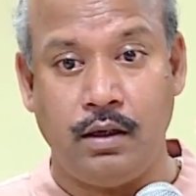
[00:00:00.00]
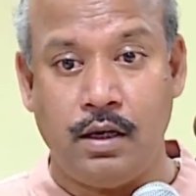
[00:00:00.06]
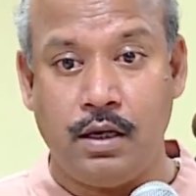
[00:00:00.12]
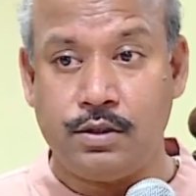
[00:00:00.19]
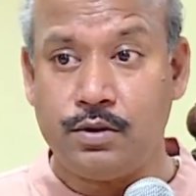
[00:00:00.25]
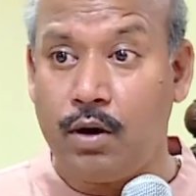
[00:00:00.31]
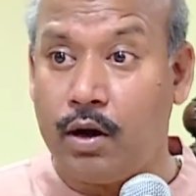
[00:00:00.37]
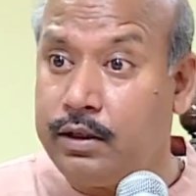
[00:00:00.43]

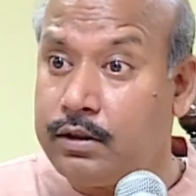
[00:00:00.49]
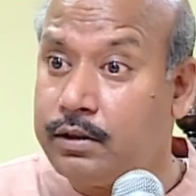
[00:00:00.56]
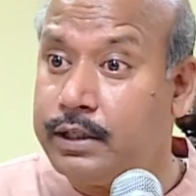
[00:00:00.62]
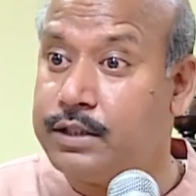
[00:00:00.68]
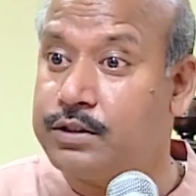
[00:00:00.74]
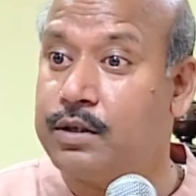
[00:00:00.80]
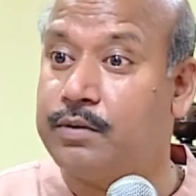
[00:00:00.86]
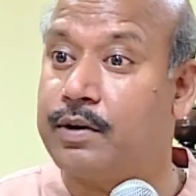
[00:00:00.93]
So
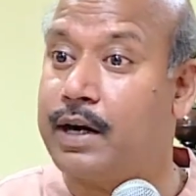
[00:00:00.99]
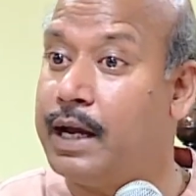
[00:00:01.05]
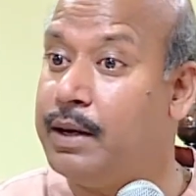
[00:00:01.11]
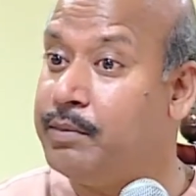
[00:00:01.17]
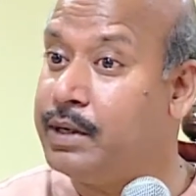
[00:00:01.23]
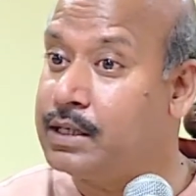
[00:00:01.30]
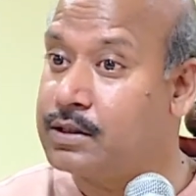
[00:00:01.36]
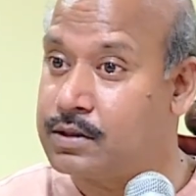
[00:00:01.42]
hundreds of
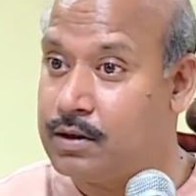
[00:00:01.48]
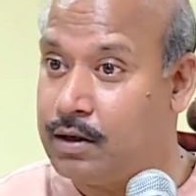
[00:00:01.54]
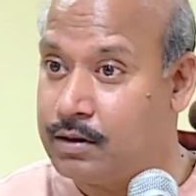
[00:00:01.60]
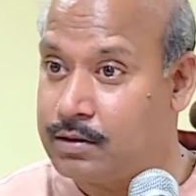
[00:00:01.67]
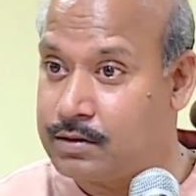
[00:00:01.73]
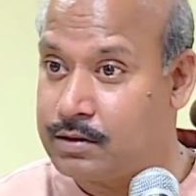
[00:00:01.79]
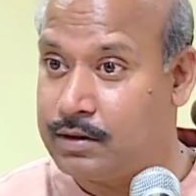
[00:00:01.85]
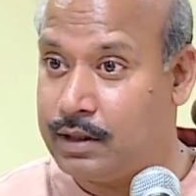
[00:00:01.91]
rhyming
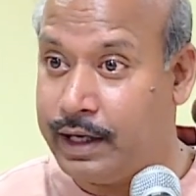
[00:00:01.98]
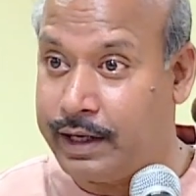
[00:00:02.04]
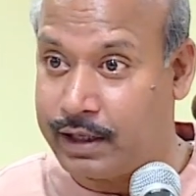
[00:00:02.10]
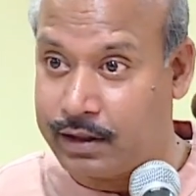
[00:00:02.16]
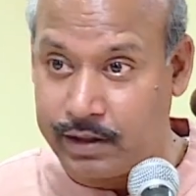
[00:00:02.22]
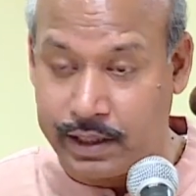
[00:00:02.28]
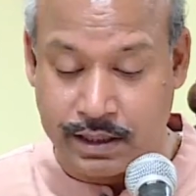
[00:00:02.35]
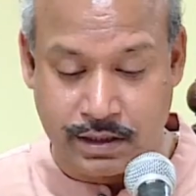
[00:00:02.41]
songs I
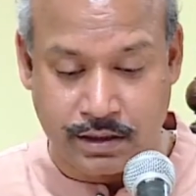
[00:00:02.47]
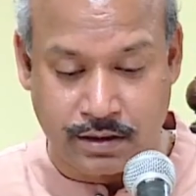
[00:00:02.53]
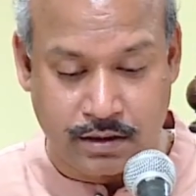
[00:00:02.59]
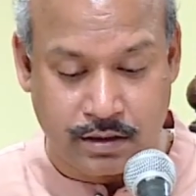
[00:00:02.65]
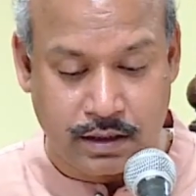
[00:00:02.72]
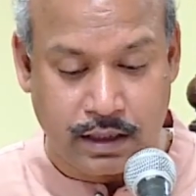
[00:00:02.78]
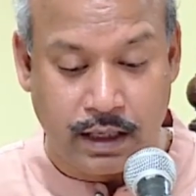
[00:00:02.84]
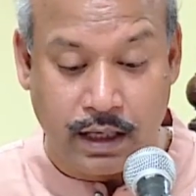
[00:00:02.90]
created.